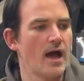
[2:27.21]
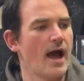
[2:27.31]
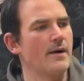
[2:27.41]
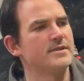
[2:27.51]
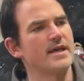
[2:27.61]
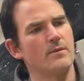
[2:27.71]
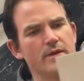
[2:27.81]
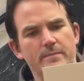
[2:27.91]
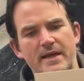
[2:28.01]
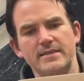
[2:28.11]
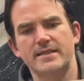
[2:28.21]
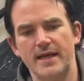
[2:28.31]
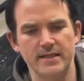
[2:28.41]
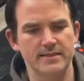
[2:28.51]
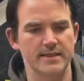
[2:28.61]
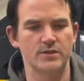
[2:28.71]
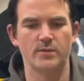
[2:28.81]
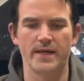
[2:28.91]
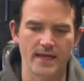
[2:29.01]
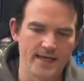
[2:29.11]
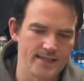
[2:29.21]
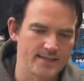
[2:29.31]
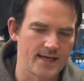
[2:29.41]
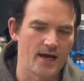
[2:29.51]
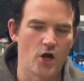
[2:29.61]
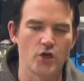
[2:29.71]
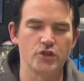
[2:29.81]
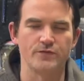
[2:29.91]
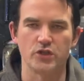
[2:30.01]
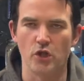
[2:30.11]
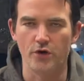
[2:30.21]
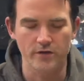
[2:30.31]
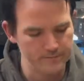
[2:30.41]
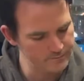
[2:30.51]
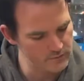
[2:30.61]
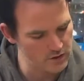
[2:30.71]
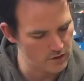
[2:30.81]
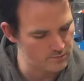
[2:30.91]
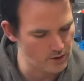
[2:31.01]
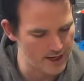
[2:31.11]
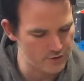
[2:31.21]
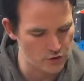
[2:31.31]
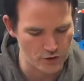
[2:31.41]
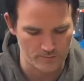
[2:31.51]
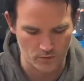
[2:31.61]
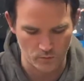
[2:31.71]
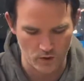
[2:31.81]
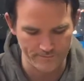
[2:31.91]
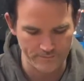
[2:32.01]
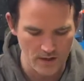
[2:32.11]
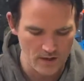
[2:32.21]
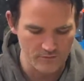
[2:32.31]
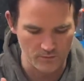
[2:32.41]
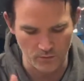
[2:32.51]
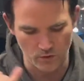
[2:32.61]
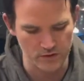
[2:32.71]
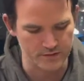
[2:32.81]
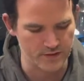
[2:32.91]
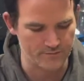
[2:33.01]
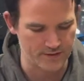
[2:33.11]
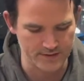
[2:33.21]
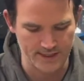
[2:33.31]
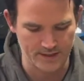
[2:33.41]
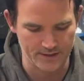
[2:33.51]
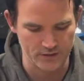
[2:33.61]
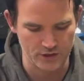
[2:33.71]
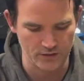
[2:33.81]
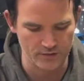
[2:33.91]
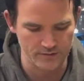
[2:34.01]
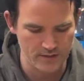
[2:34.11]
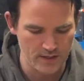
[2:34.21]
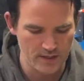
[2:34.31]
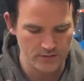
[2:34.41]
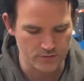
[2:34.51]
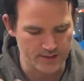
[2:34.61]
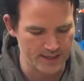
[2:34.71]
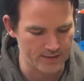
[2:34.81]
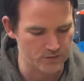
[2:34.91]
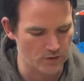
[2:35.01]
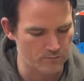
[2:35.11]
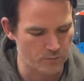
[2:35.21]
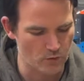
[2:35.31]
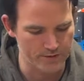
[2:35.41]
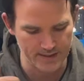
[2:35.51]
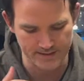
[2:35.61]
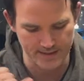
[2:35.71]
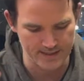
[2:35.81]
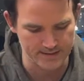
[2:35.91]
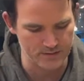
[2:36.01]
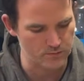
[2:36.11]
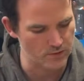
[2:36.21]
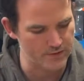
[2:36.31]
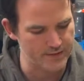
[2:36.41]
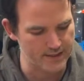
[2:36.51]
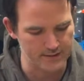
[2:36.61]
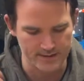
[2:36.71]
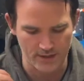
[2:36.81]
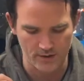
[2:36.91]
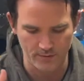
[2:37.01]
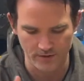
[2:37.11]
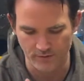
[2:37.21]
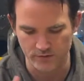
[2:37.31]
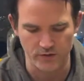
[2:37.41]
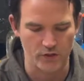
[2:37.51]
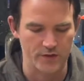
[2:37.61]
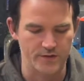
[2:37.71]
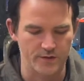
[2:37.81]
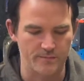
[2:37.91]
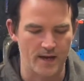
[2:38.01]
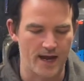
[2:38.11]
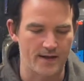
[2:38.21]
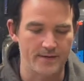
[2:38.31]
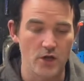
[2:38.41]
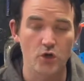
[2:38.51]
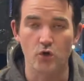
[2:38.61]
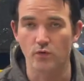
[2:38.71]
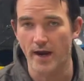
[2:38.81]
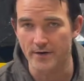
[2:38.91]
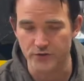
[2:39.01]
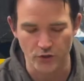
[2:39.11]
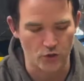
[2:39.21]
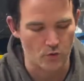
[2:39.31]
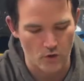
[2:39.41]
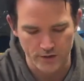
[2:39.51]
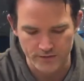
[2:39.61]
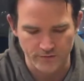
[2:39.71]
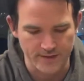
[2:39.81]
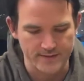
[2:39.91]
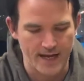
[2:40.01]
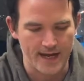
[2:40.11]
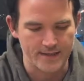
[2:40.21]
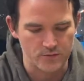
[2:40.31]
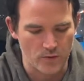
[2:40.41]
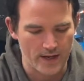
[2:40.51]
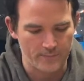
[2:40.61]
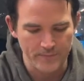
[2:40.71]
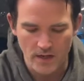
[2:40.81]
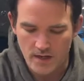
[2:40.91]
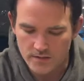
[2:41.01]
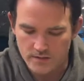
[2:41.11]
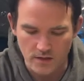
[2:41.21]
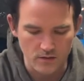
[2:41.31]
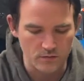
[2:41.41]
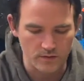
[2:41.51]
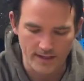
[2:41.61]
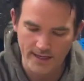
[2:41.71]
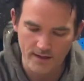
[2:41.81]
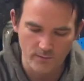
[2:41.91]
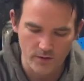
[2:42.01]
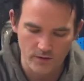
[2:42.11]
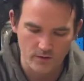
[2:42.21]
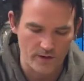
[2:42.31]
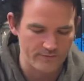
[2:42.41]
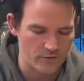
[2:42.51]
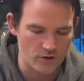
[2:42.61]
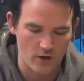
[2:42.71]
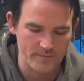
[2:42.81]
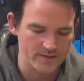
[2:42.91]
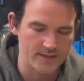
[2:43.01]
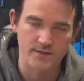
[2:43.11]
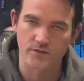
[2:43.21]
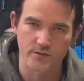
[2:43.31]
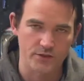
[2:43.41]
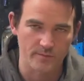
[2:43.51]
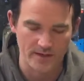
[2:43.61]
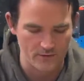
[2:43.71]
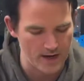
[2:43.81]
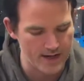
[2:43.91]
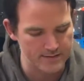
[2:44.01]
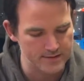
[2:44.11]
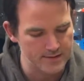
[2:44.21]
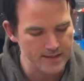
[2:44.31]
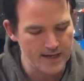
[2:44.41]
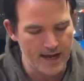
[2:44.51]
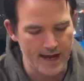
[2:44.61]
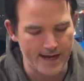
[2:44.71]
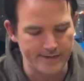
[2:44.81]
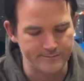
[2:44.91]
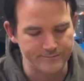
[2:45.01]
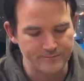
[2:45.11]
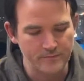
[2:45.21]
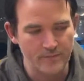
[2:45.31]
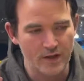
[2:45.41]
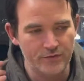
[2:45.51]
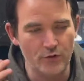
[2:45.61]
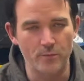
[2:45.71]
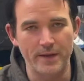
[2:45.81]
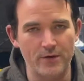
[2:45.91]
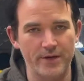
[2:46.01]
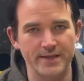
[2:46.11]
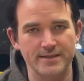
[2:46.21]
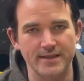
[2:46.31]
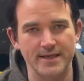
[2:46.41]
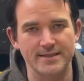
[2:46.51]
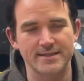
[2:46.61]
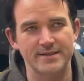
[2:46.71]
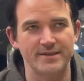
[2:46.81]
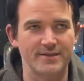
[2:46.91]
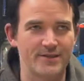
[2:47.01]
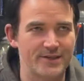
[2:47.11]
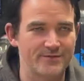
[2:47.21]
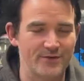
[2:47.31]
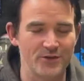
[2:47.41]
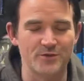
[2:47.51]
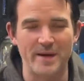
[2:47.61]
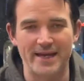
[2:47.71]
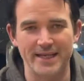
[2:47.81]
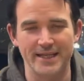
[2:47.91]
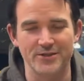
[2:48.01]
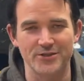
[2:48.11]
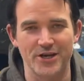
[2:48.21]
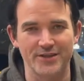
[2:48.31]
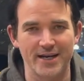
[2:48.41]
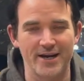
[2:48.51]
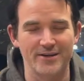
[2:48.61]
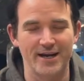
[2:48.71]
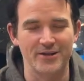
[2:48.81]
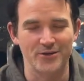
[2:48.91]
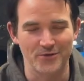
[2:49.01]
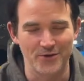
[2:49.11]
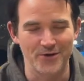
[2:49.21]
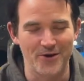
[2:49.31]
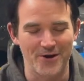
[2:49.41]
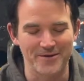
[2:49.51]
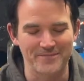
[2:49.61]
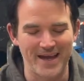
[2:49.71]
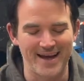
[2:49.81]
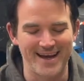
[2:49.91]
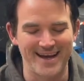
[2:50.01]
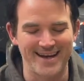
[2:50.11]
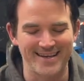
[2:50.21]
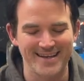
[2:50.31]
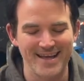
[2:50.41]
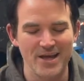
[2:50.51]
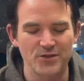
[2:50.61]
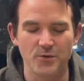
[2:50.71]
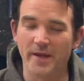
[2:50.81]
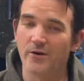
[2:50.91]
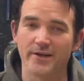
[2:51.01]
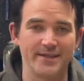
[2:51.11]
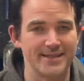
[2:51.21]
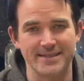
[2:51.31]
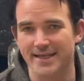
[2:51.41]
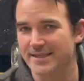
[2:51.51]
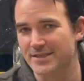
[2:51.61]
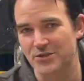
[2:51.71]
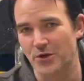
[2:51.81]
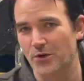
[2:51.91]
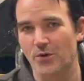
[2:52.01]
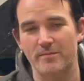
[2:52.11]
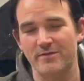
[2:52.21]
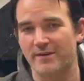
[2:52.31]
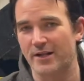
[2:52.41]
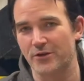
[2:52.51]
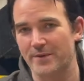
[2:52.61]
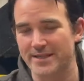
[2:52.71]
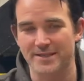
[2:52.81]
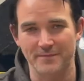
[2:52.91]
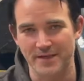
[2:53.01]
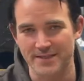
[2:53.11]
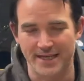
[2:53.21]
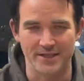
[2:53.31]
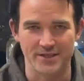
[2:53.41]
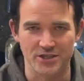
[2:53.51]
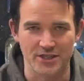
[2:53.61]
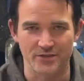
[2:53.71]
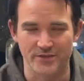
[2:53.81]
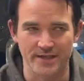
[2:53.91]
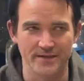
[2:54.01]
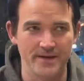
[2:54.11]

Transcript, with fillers: I would say one of the biggest titles this week is uh, House of Slaughter. So brand new number one from the world of something is killing the children. So Tynion's on board this, as is Werther Dell'Edera, but you've also got some uh, co-writers and co-artists for this as well. So again, we ordered quite a few copies of this, so you should be grand. Uh, don't be going into this, for you speculators out there, and you know who you are, uh, don't be going into this thing, this is going to go up in value the way something is killing the children did.